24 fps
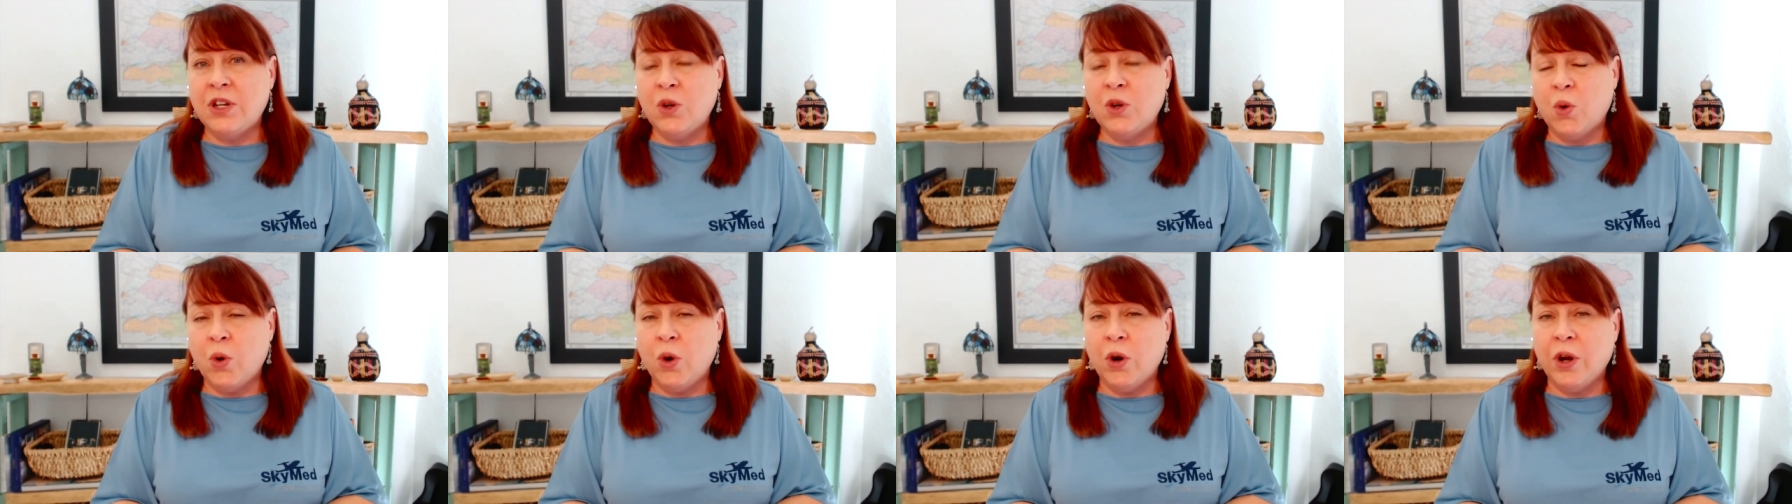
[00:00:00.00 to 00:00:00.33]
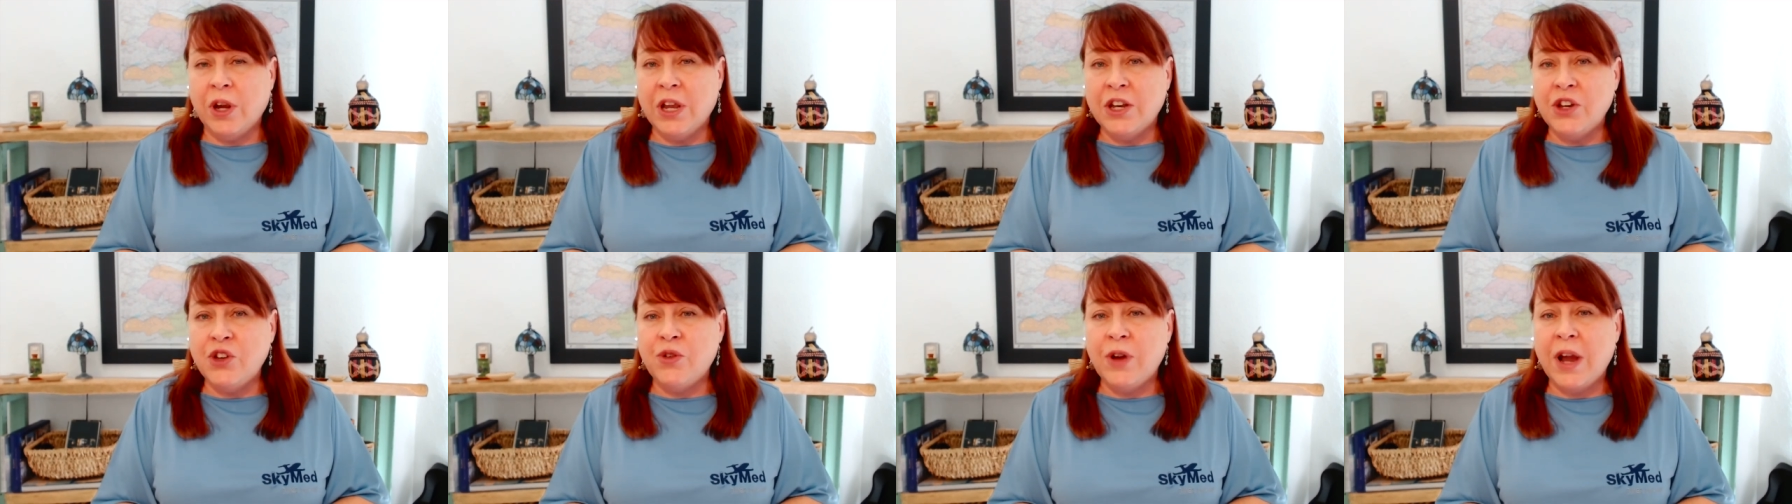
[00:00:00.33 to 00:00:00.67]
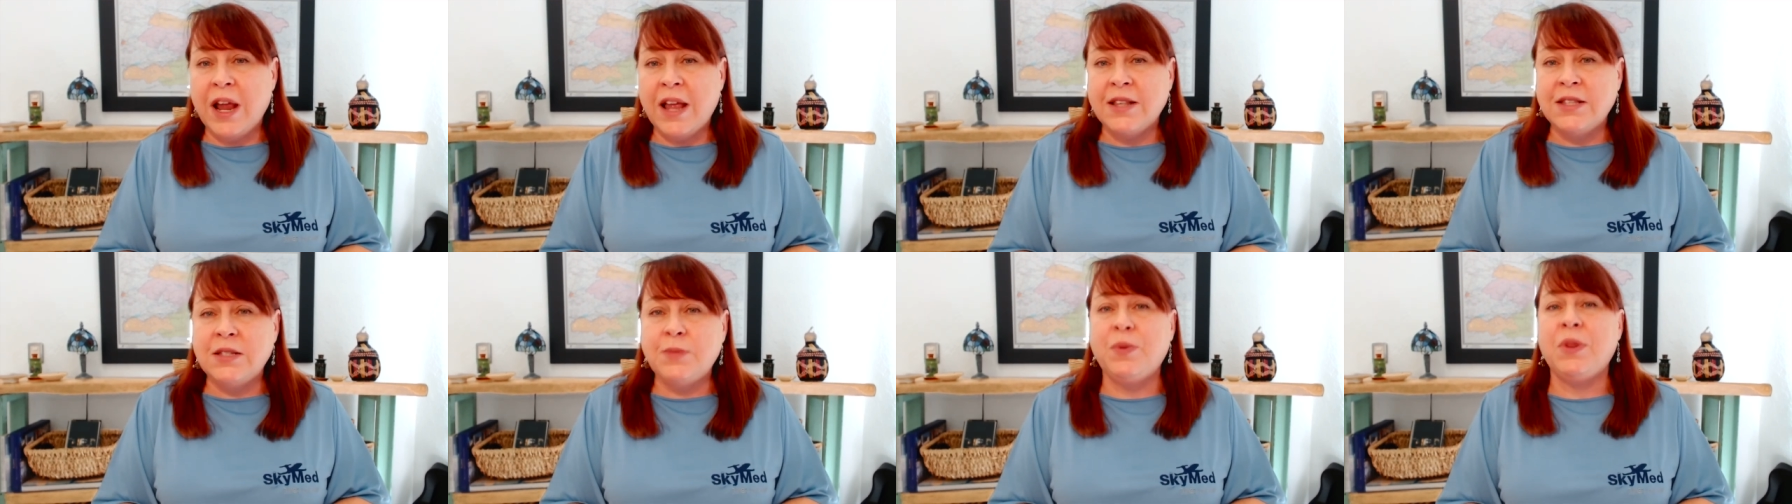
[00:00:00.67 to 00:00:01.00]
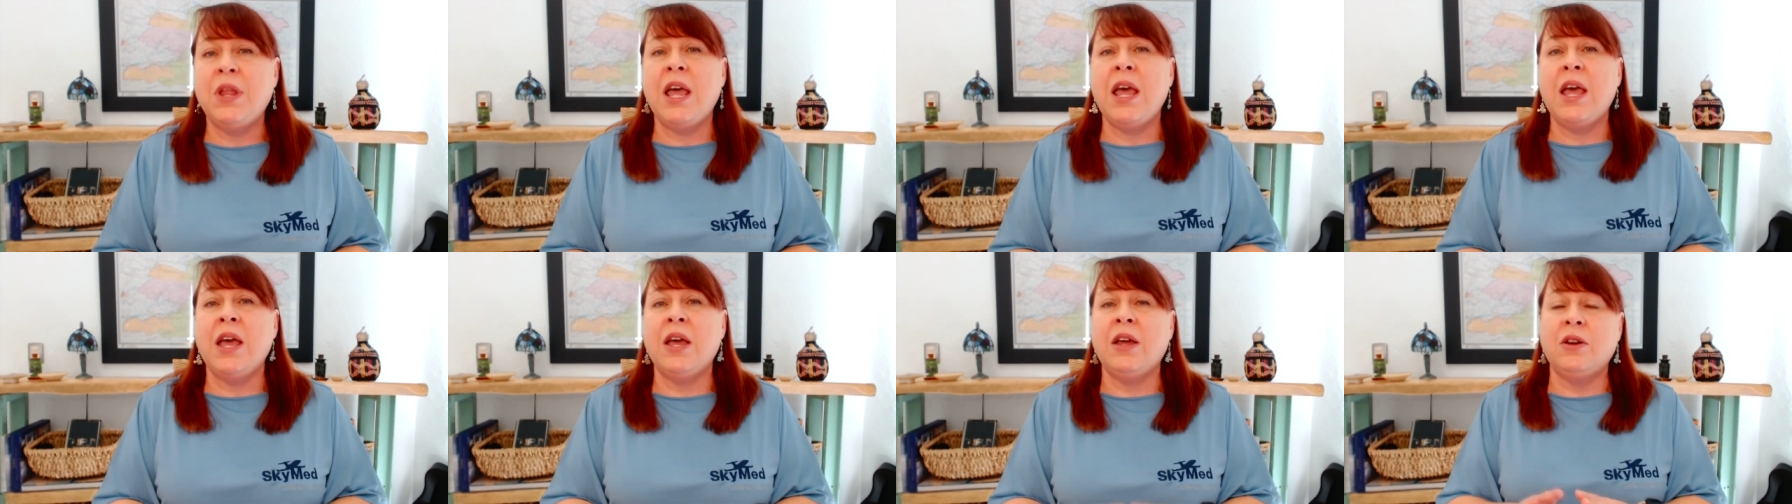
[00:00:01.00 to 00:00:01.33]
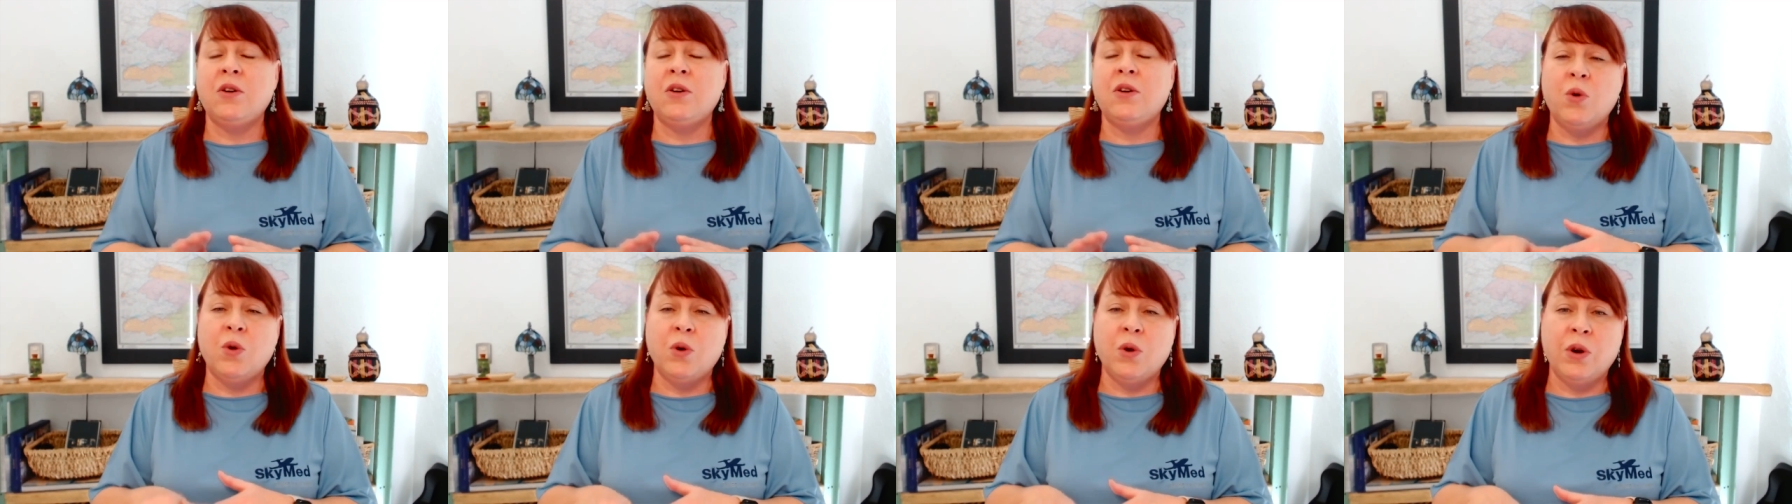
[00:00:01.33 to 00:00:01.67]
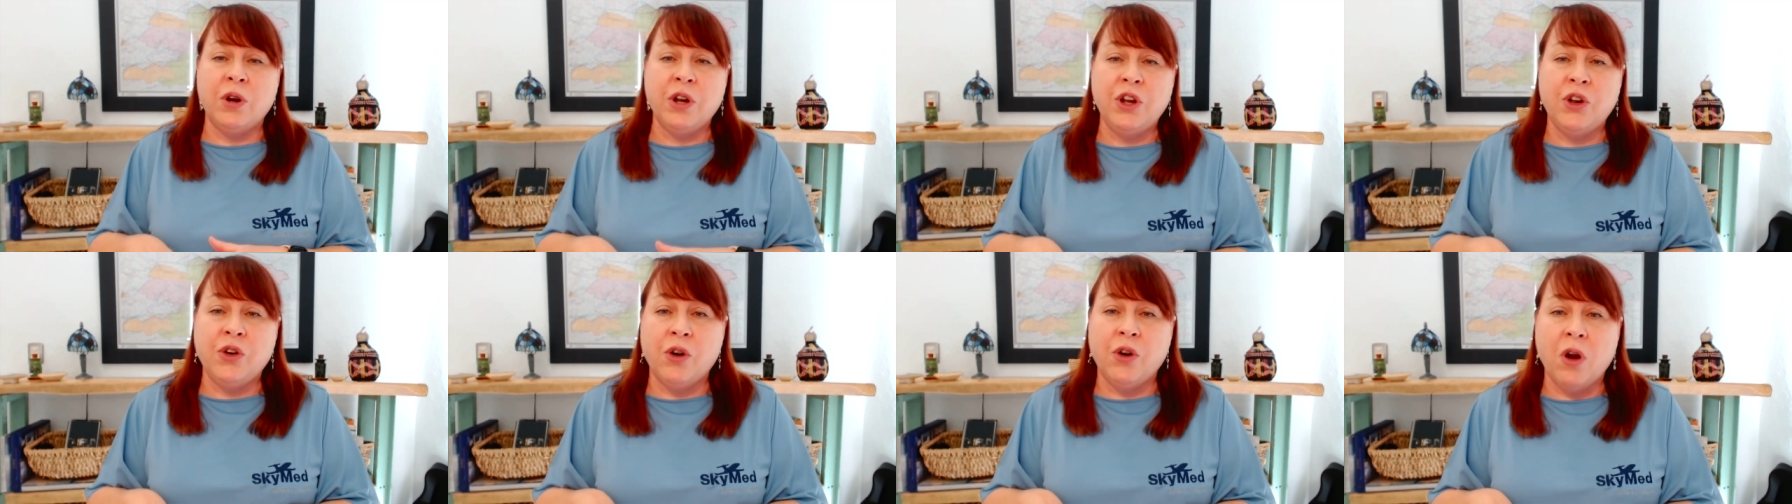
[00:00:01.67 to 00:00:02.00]
an organ transplant
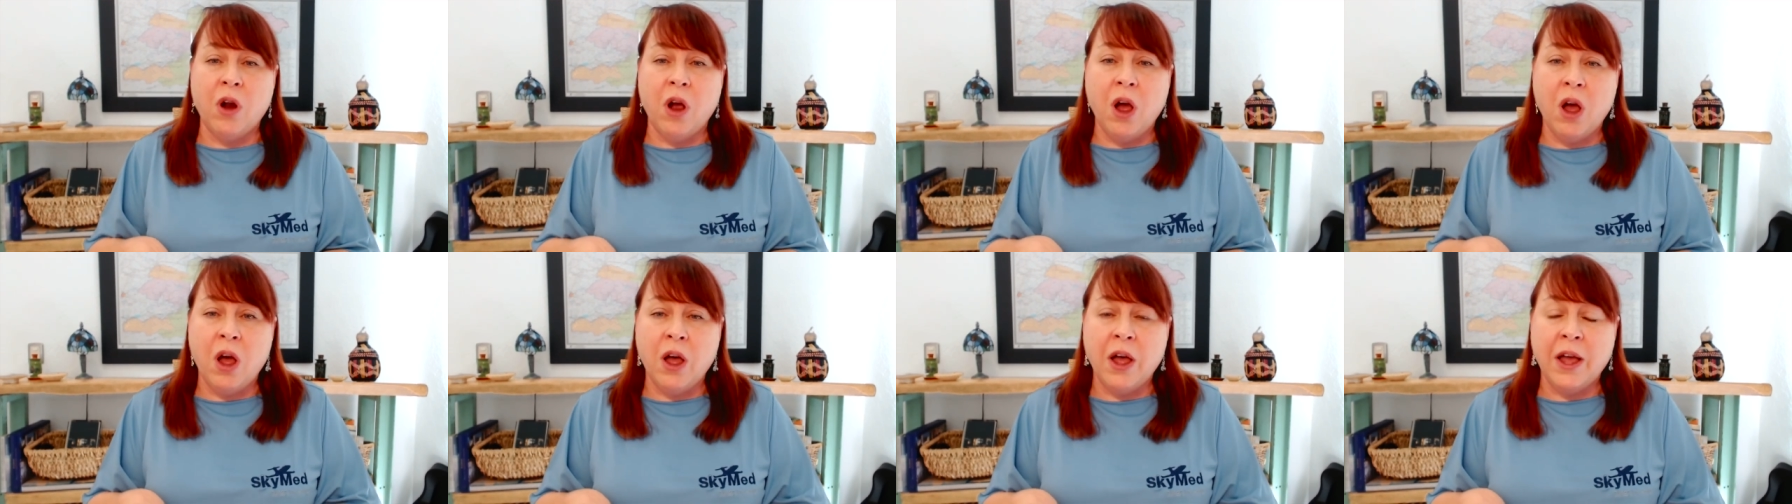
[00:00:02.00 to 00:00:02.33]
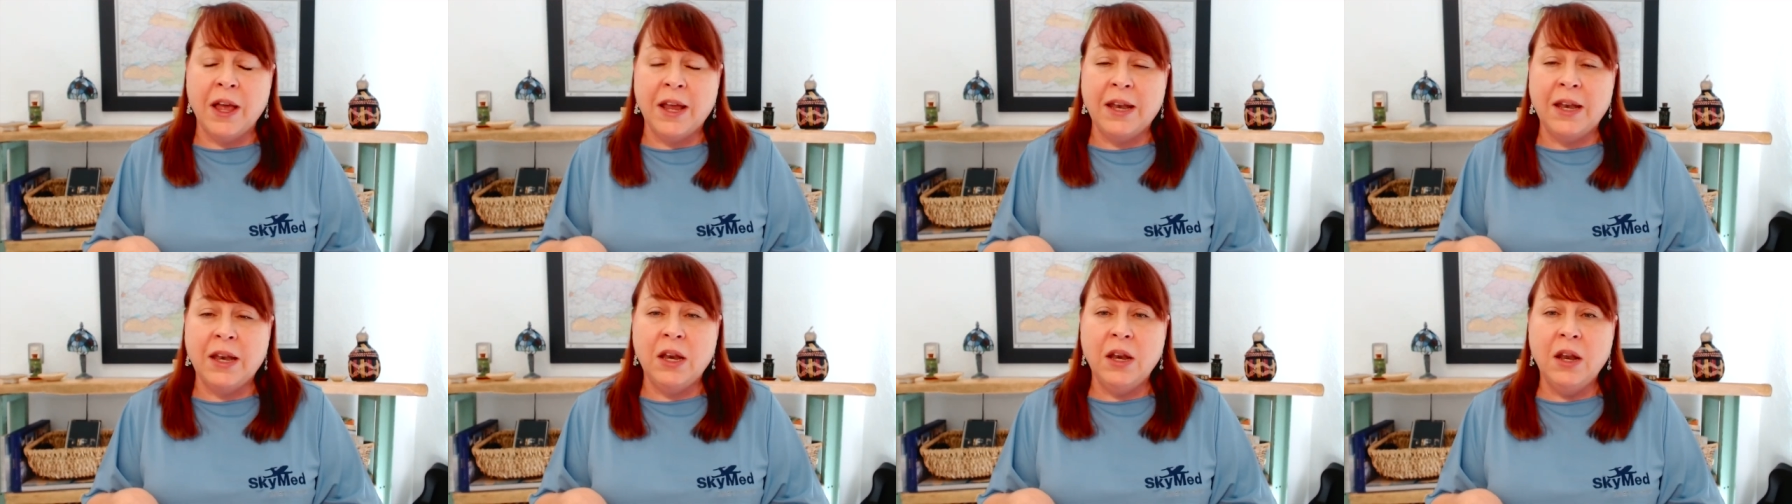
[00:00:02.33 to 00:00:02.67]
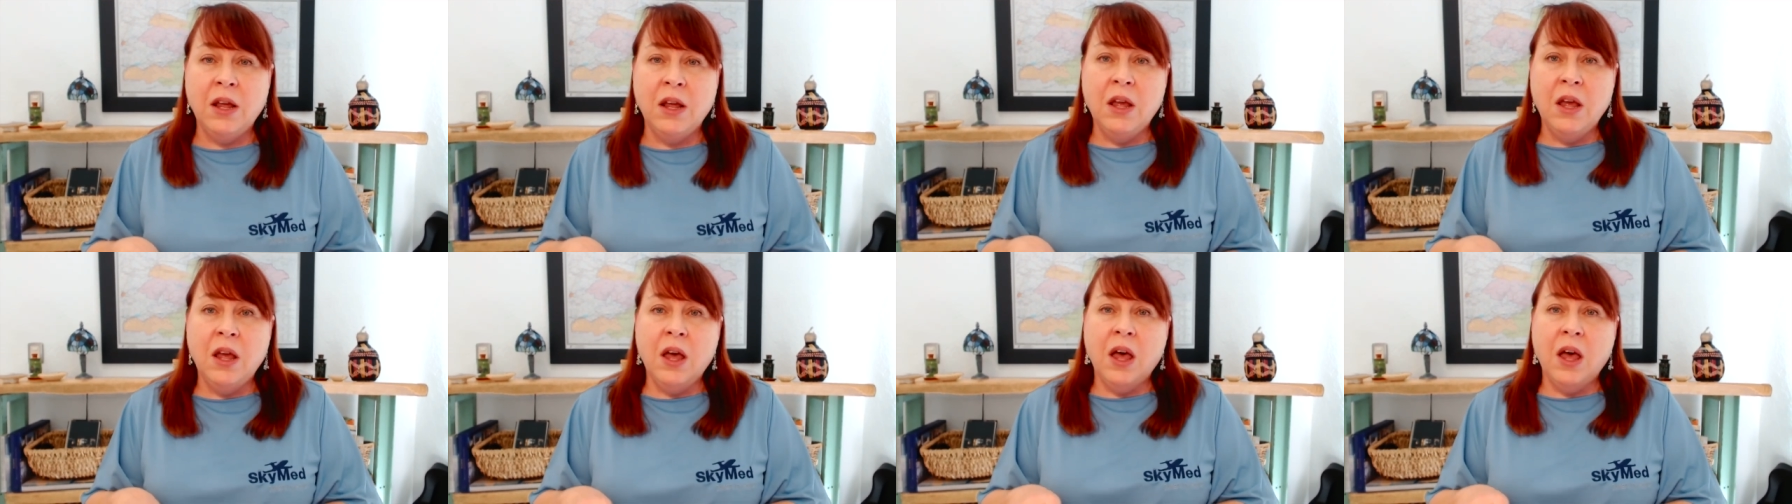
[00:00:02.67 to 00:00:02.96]
or you're on